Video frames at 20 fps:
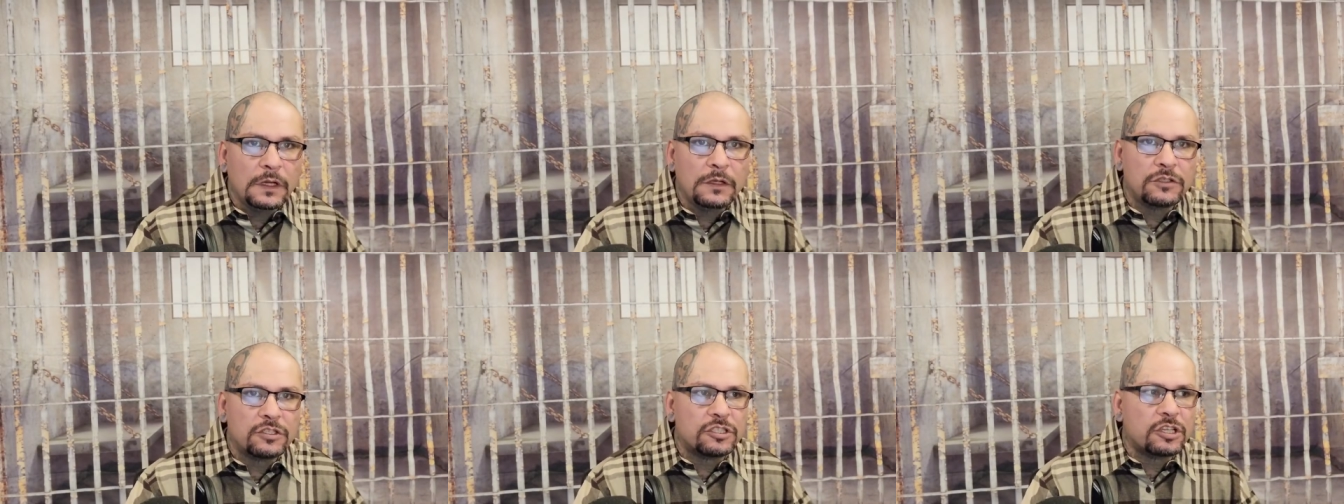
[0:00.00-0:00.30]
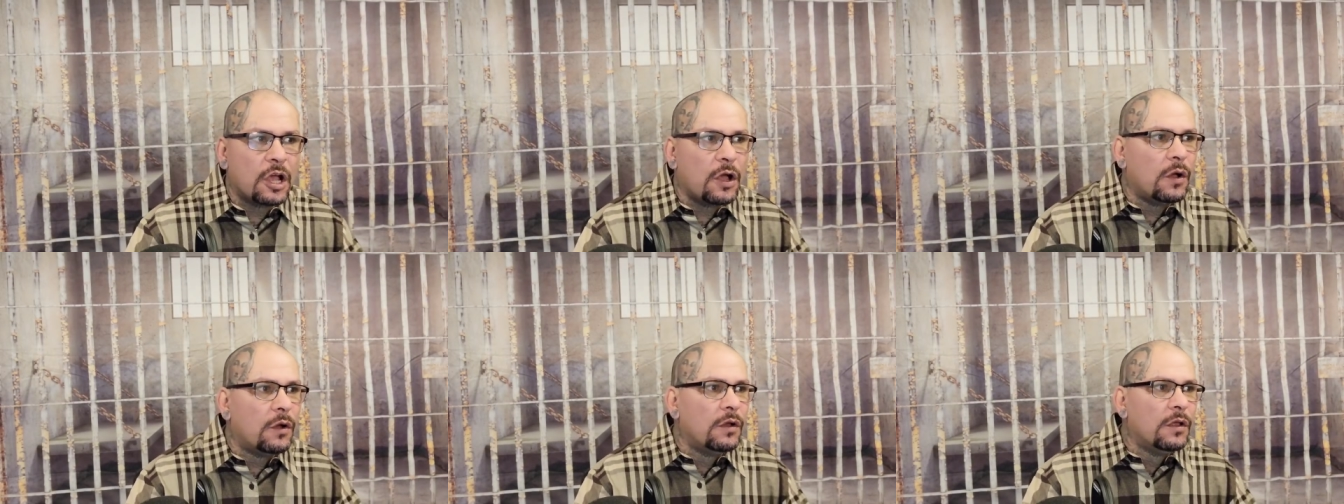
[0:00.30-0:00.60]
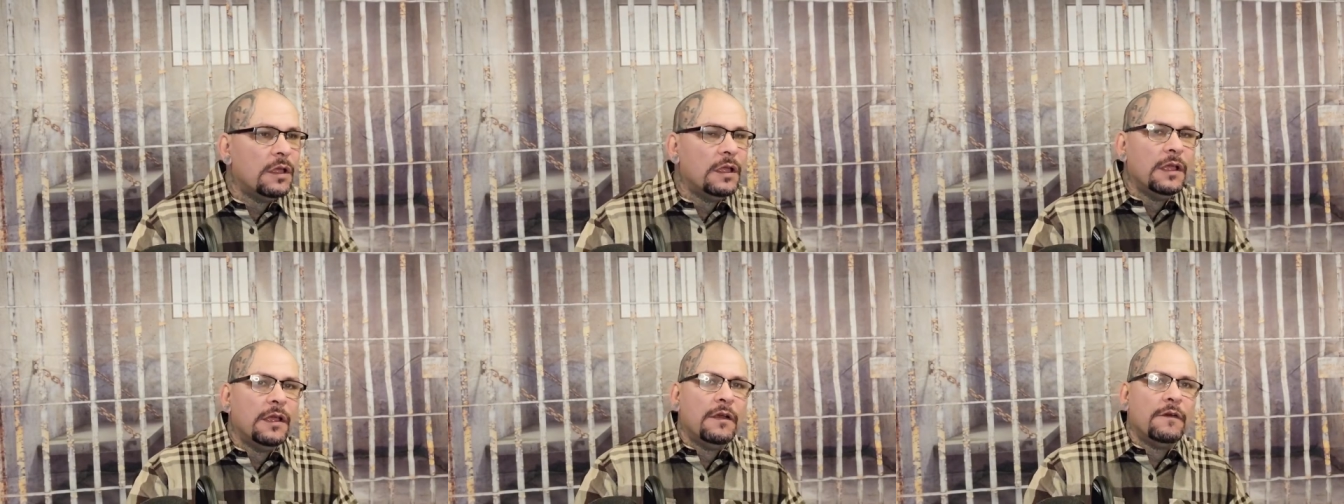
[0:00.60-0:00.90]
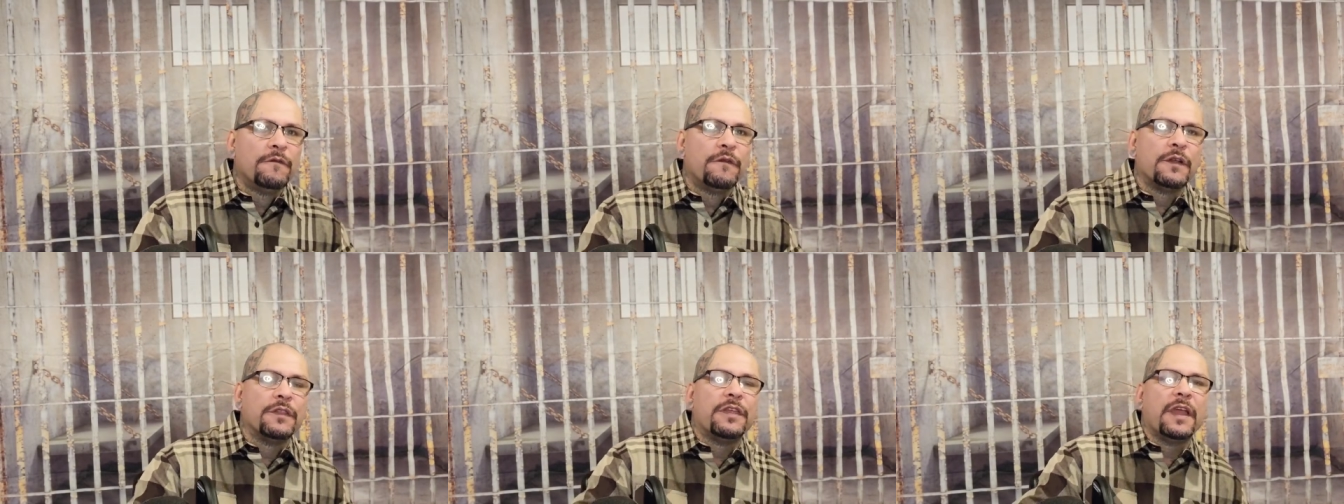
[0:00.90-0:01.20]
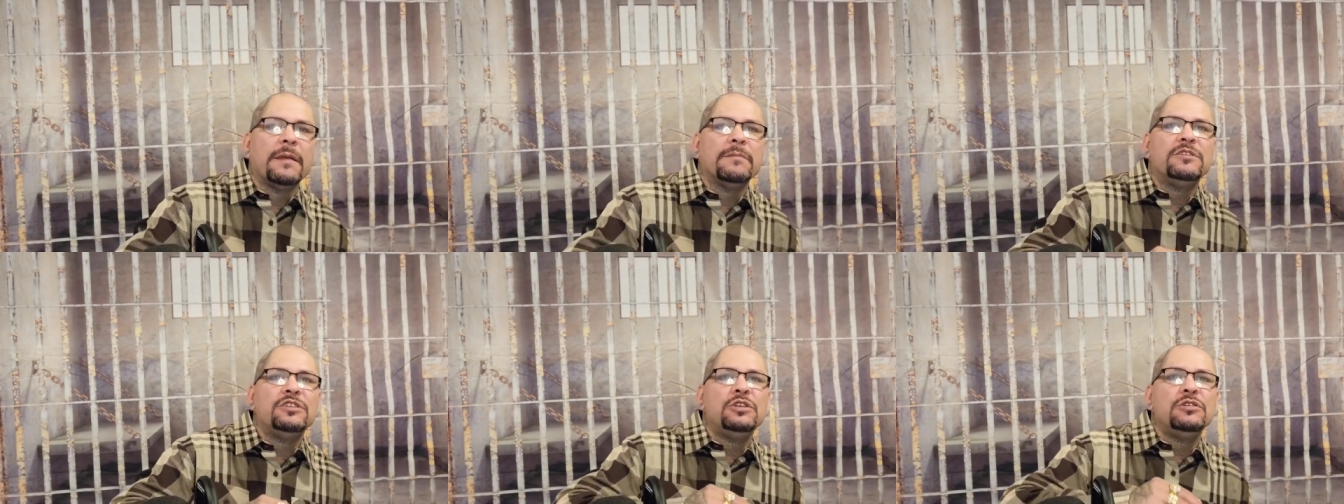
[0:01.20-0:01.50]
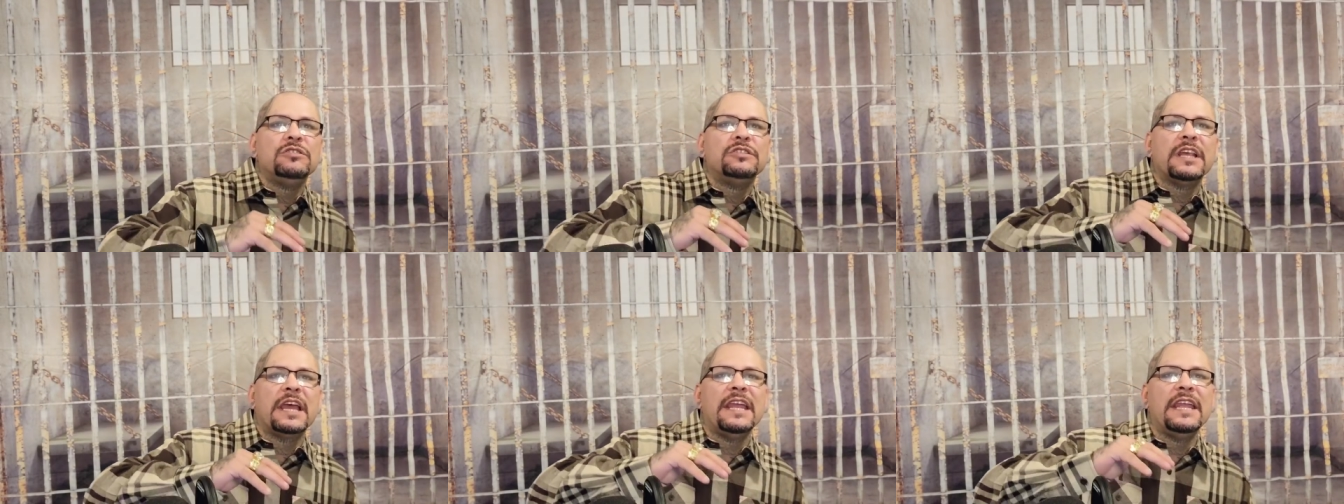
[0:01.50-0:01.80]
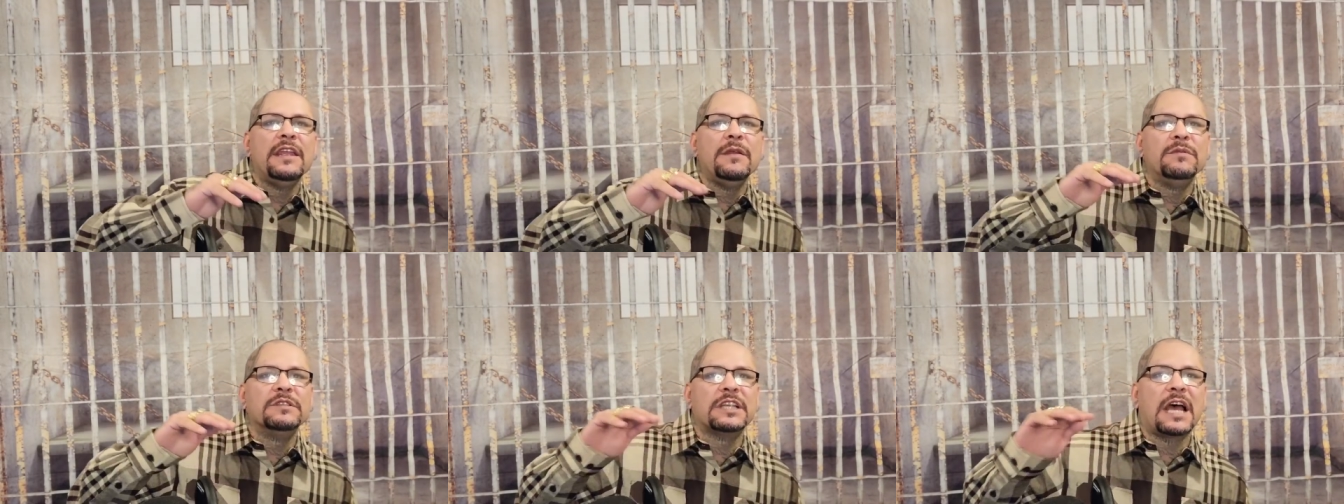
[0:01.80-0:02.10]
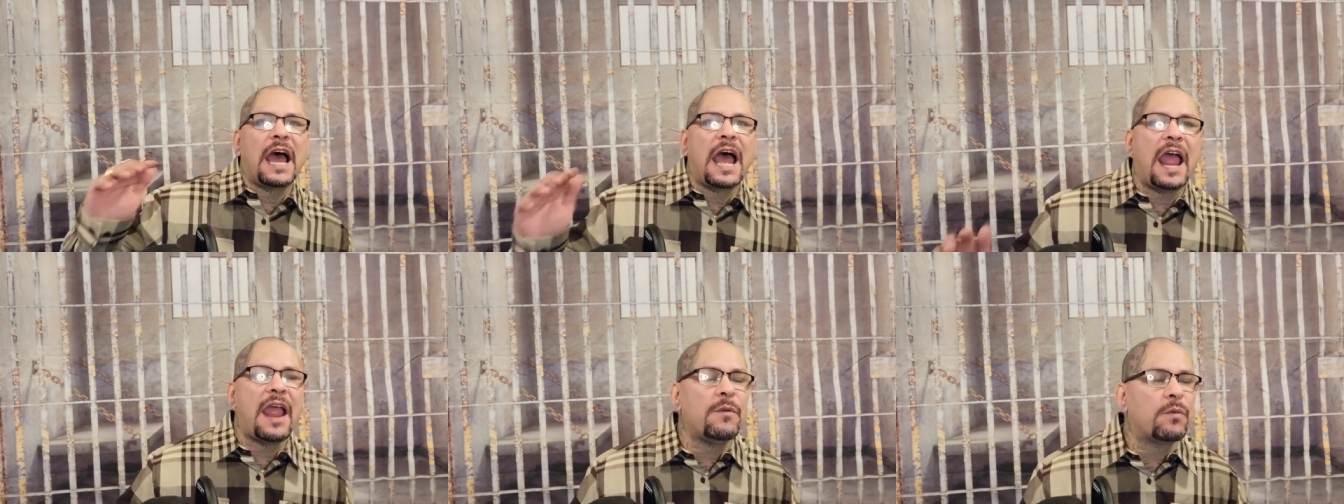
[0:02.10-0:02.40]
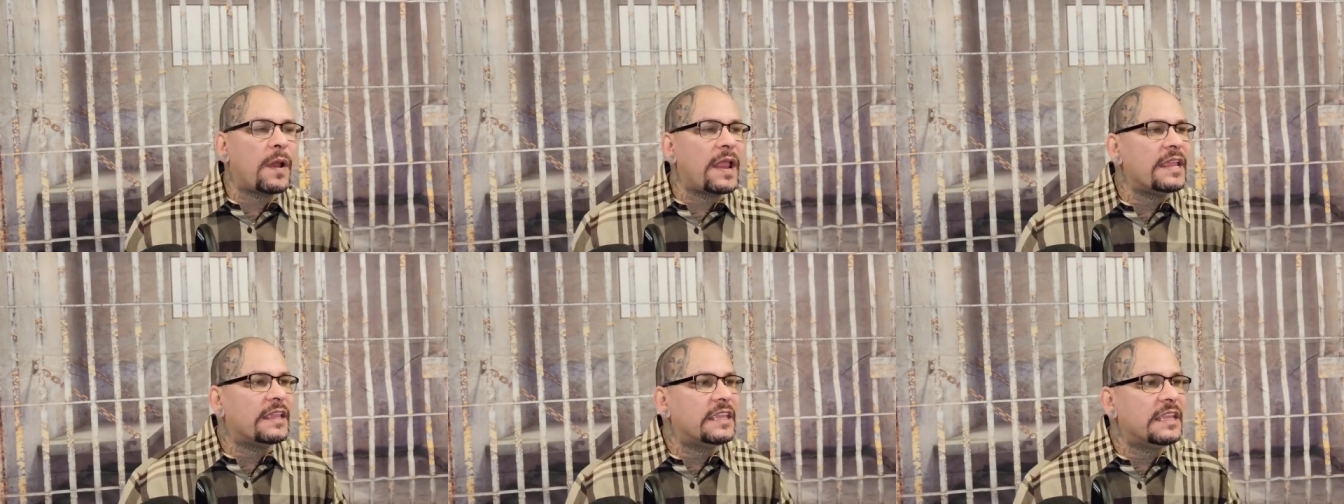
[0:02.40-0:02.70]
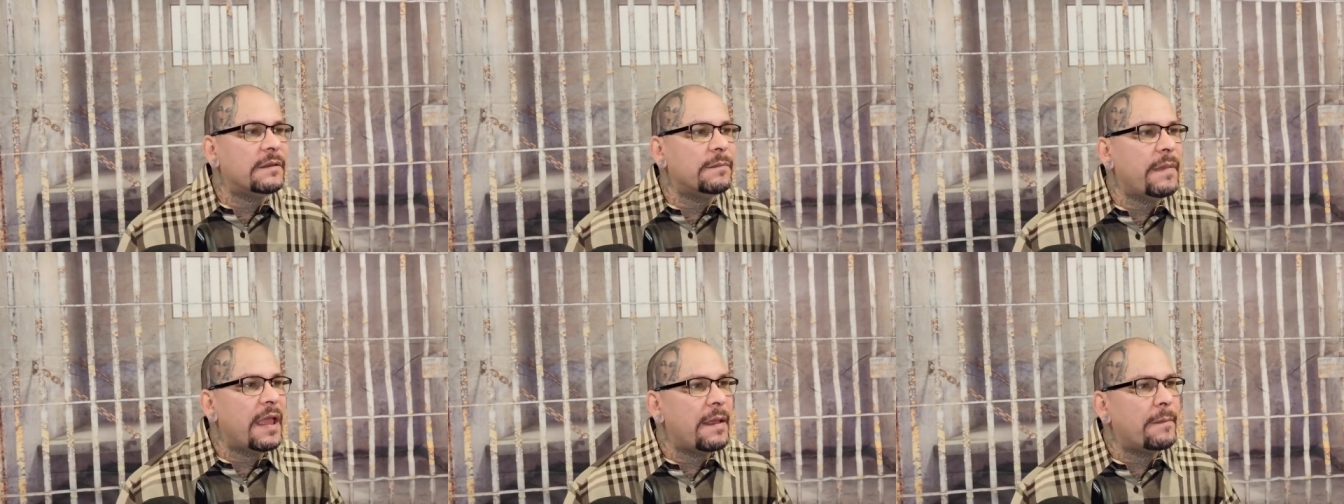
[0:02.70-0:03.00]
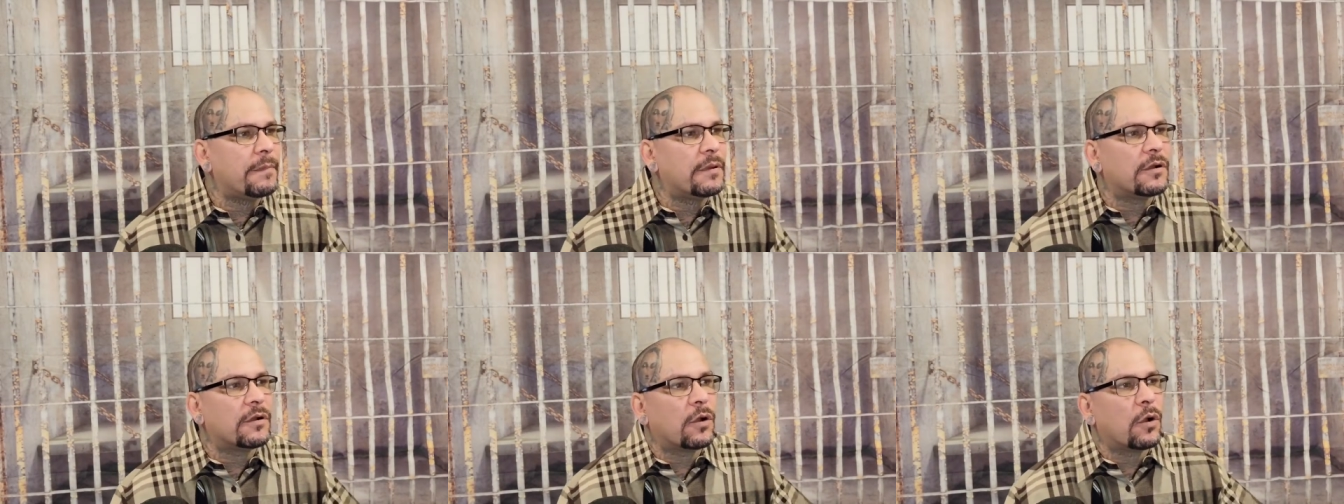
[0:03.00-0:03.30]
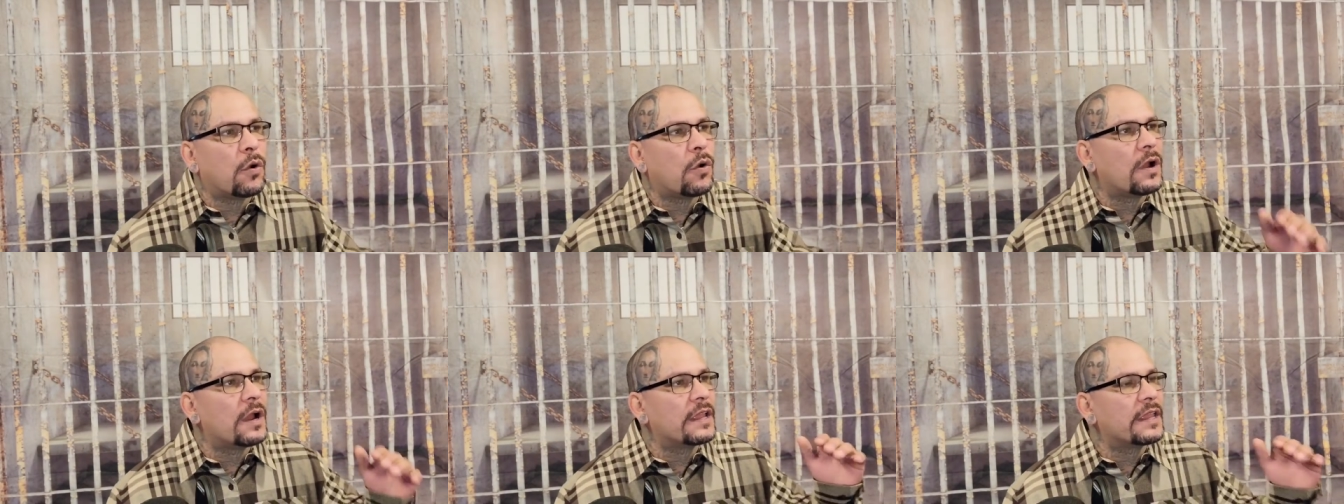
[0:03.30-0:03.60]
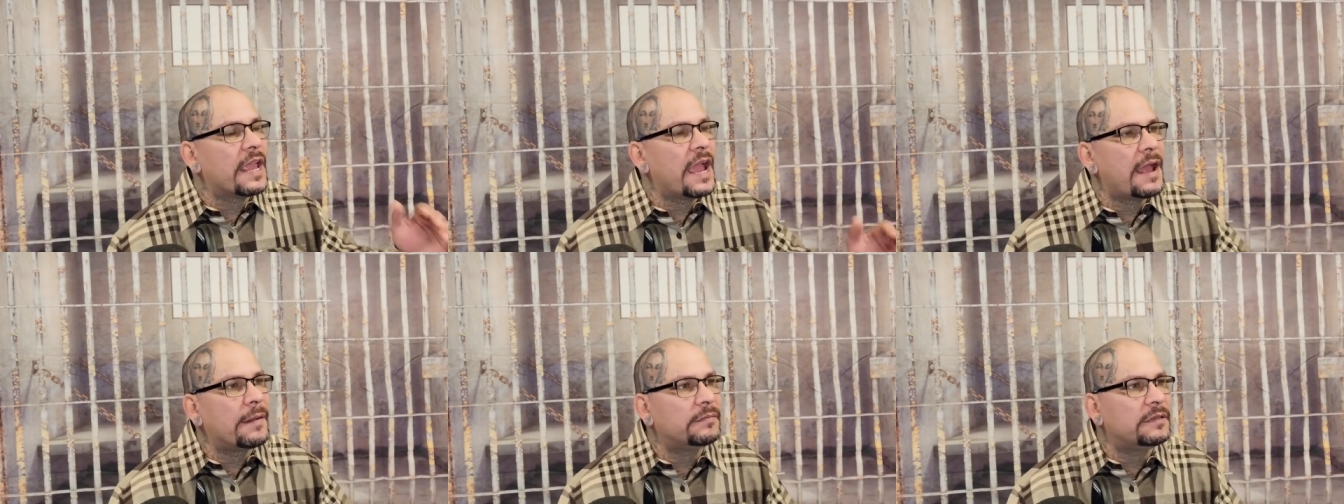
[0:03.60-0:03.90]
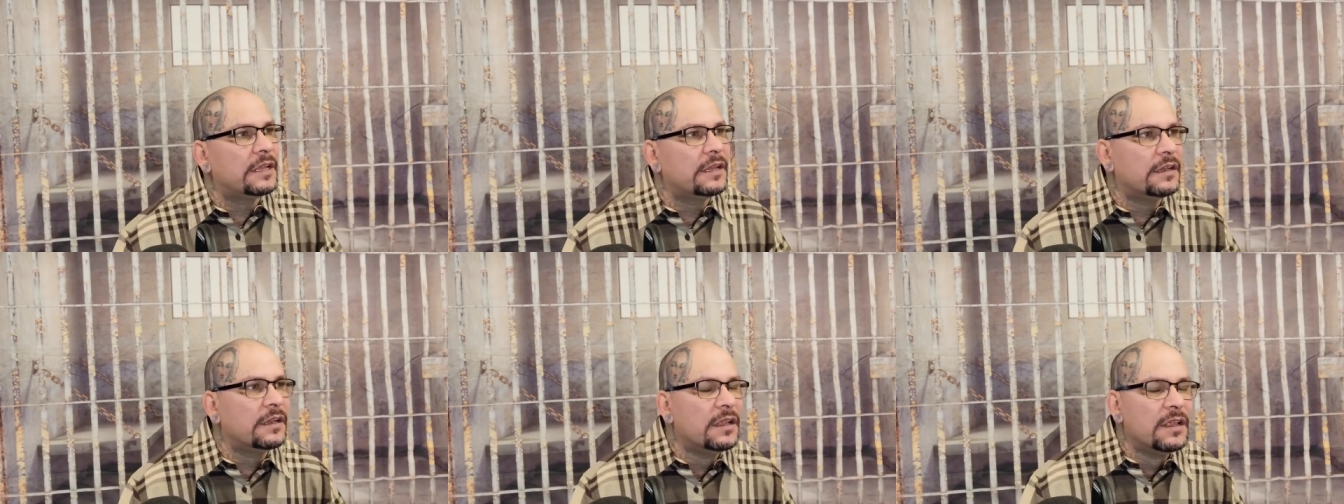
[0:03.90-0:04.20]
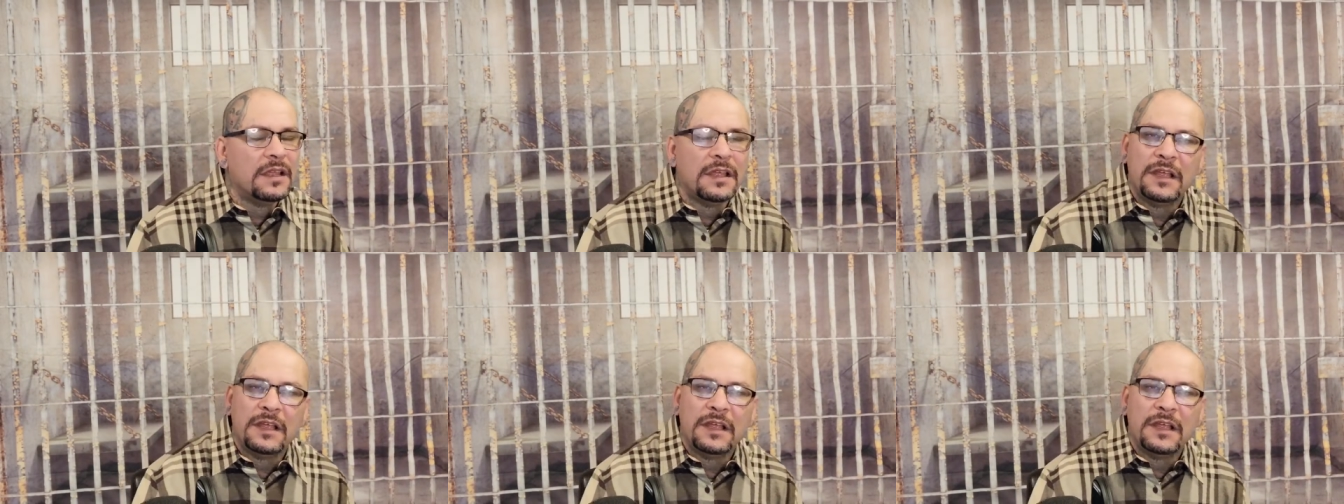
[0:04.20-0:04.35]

So for them to say he was a high ranking member or a captain,